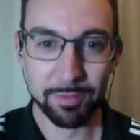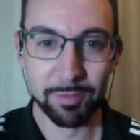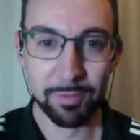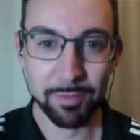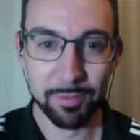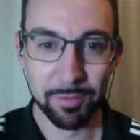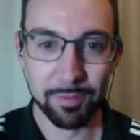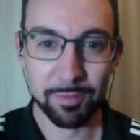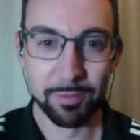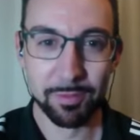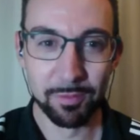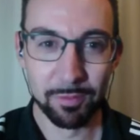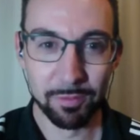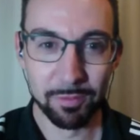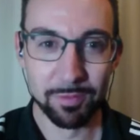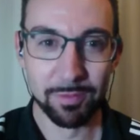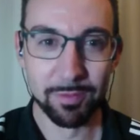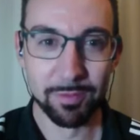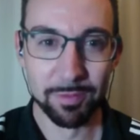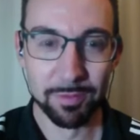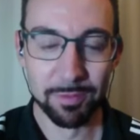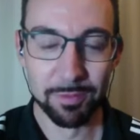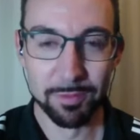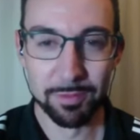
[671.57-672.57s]

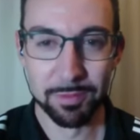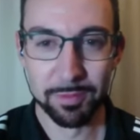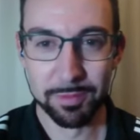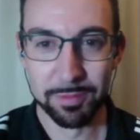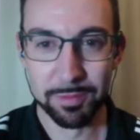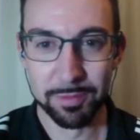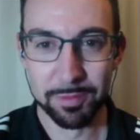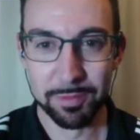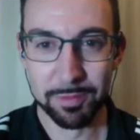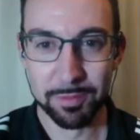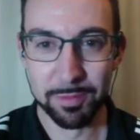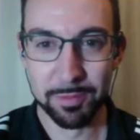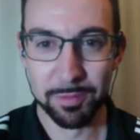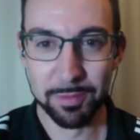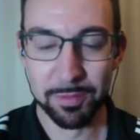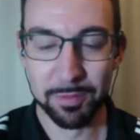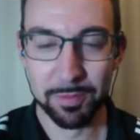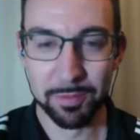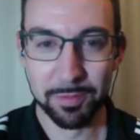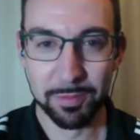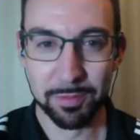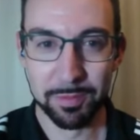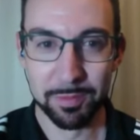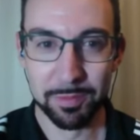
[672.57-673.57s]

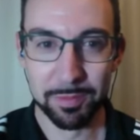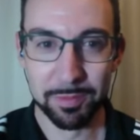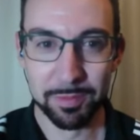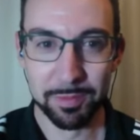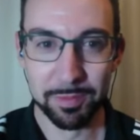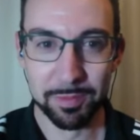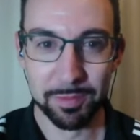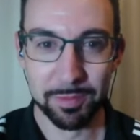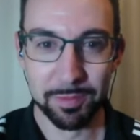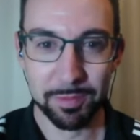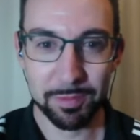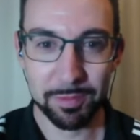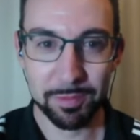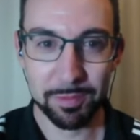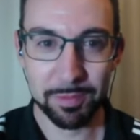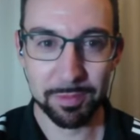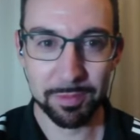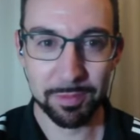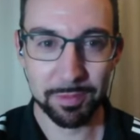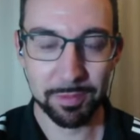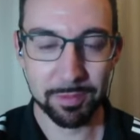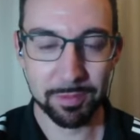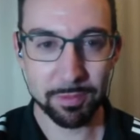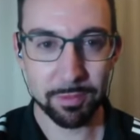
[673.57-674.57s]

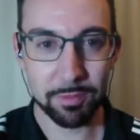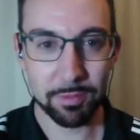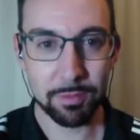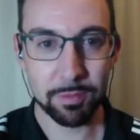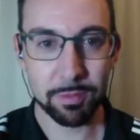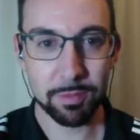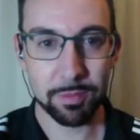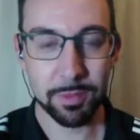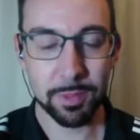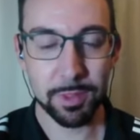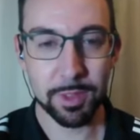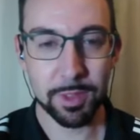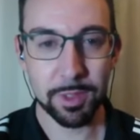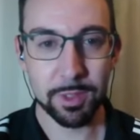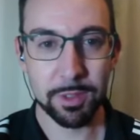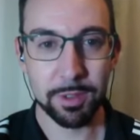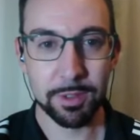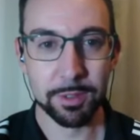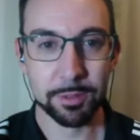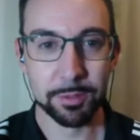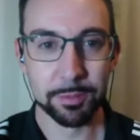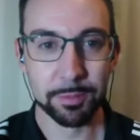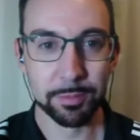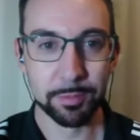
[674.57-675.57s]

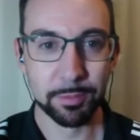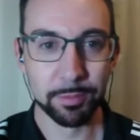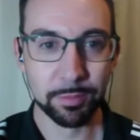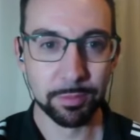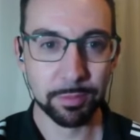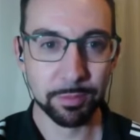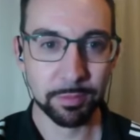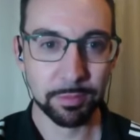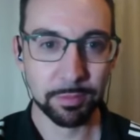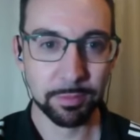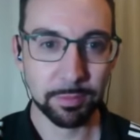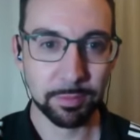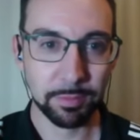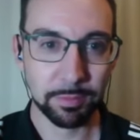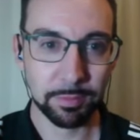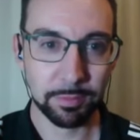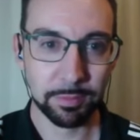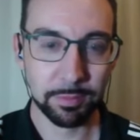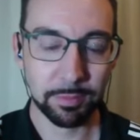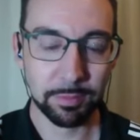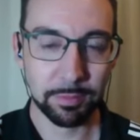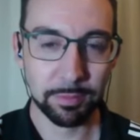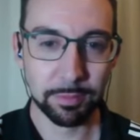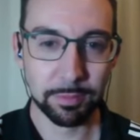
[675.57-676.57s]

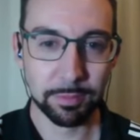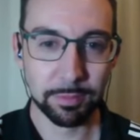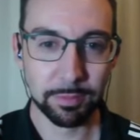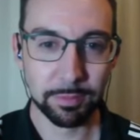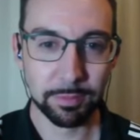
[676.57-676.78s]
The person shown says nothing.